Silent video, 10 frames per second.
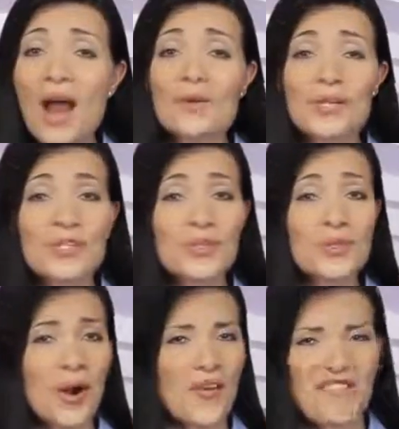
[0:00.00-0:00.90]
hours to
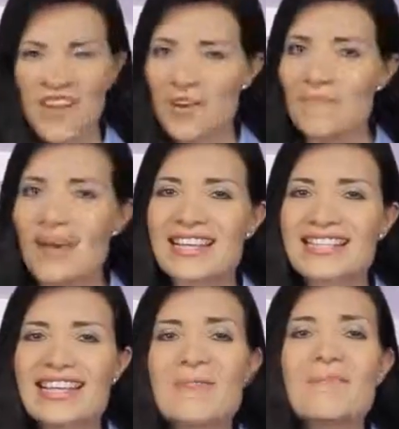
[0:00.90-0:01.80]
do our very
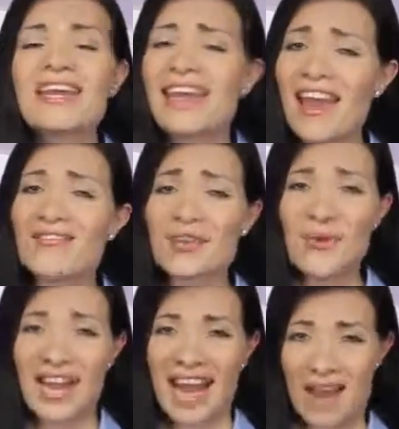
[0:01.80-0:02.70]
best and make
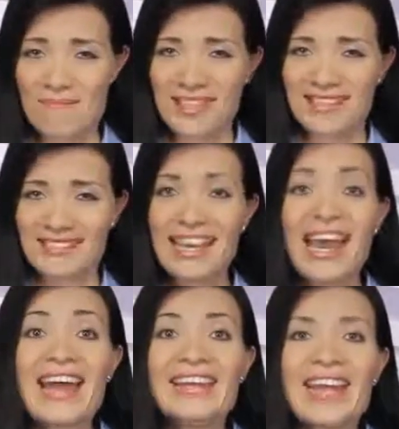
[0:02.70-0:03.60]
everyone happy.
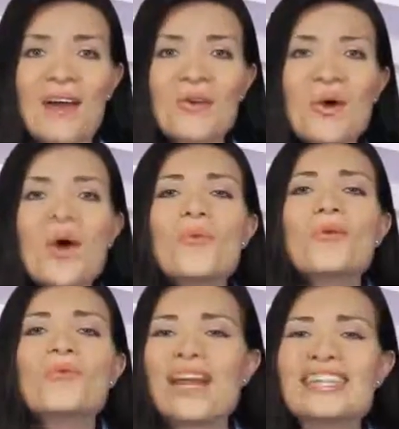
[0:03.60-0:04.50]
And now
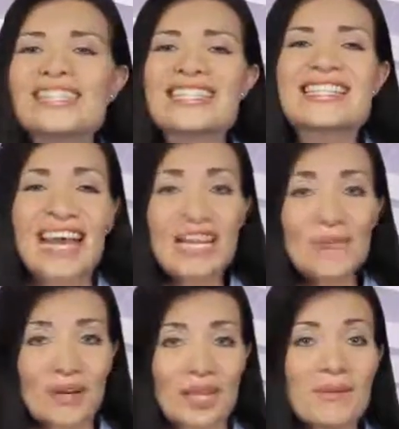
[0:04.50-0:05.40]
we're ready to
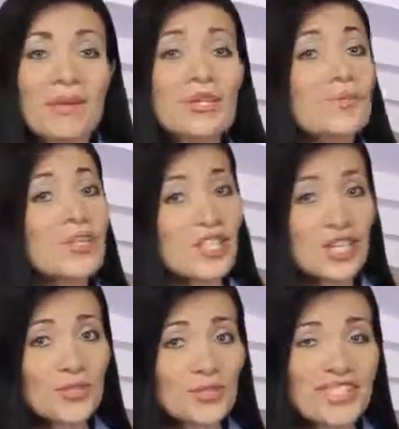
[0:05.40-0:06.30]
celebrate because we
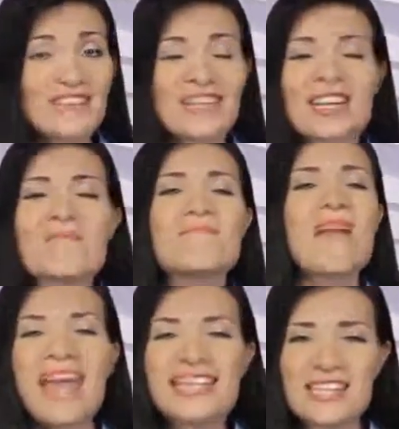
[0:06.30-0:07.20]
just received an
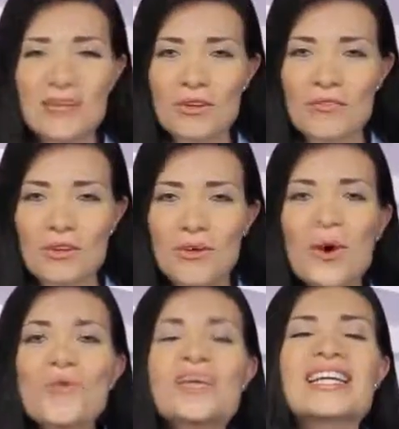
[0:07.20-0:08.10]
amazing review
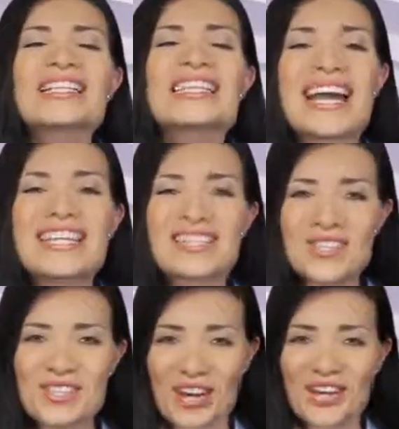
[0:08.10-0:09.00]
we're excited to
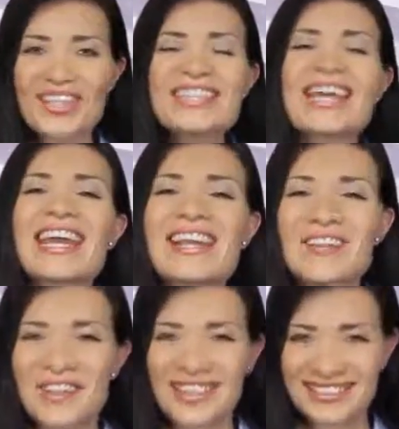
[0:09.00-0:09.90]
share. Take a
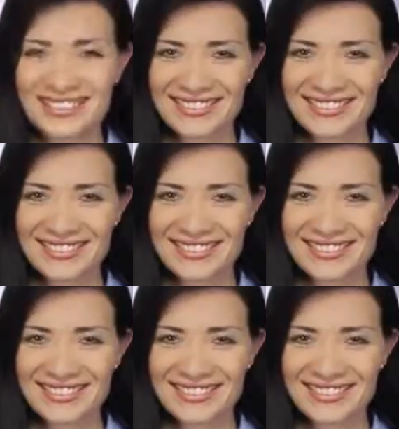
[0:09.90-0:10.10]
look.